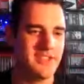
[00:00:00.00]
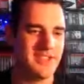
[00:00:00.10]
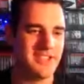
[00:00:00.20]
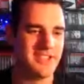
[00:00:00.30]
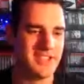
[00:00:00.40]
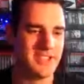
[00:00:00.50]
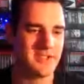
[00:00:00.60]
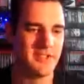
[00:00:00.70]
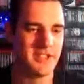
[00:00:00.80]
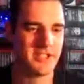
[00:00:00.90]
and intense
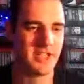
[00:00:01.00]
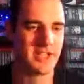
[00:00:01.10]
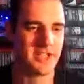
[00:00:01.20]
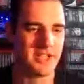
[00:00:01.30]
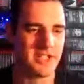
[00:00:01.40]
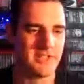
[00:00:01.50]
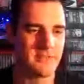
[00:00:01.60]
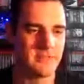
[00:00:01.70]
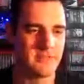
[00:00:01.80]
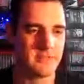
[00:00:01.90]
through these sections.
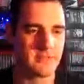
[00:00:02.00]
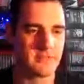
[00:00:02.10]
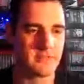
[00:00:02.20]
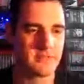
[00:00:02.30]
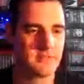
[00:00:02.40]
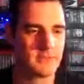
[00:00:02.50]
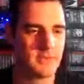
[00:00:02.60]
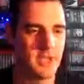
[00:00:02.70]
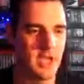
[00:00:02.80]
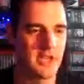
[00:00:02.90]

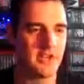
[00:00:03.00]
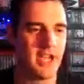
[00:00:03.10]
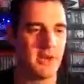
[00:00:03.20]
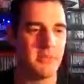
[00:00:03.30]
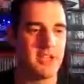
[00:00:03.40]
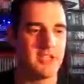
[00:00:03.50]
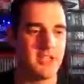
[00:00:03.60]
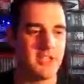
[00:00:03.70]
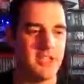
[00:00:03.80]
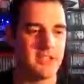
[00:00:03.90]
I don't know how many
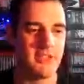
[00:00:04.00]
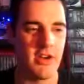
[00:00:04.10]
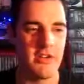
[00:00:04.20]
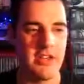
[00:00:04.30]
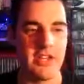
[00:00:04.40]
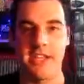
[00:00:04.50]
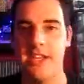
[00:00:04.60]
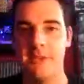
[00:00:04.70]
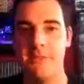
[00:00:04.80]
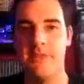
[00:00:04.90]
circuits there are in the
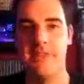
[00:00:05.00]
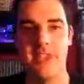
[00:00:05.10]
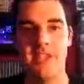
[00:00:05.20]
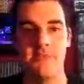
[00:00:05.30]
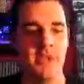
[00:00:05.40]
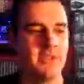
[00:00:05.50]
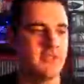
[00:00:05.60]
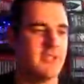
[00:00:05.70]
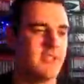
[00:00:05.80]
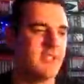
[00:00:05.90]
game for this mode,
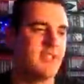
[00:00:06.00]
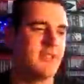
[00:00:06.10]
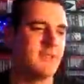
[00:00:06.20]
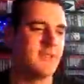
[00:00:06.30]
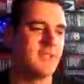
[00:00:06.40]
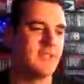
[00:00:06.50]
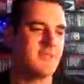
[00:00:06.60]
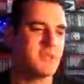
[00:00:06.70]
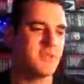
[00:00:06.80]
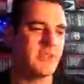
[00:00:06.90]
I'm
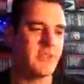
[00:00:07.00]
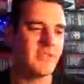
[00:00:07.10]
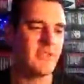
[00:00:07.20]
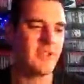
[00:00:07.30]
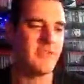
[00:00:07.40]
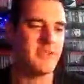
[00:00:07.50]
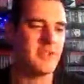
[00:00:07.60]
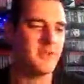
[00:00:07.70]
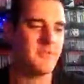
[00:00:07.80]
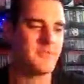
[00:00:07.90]
sure there are a fair
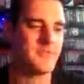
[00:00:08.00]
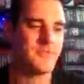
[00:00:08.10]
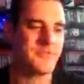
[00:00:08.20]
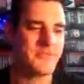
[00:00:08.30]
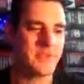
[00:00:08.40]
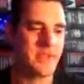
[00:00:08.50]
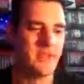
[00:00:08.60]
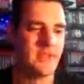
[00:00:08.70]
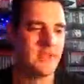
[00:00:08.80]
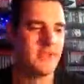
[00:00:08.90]
few.
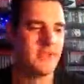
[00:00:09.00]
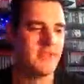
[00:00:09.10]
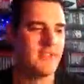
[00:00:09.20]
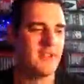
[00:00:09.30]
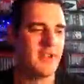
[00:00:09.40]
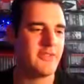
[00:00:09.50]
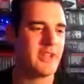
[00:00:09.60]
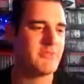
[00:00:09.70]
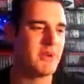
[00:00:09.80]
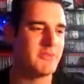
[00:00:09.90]
Over
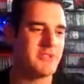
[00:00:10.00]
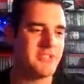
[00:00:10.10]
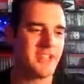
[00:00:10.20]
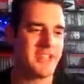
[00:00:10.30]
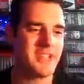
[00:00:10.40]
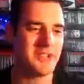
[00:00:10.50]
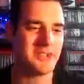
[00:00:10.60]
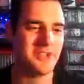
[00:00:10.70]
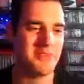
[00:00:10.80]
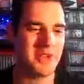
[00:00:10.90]
that bumpy section I was a
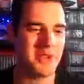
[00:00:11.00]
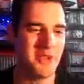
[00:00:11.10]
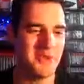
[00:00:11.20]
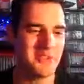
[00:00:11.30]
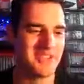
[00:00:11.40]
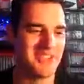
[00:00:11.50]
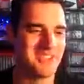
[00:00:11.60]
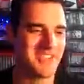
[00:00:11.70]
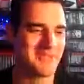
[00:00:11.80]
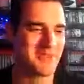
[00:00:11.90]
little bit closer
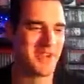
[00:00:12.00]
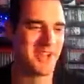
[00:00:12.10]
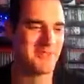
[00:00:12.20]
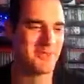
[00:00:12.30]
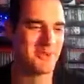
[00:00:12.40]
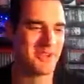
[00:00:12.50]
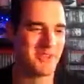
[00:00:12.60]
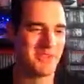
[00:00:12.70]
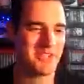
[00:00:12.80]
to that right hand wall than I meant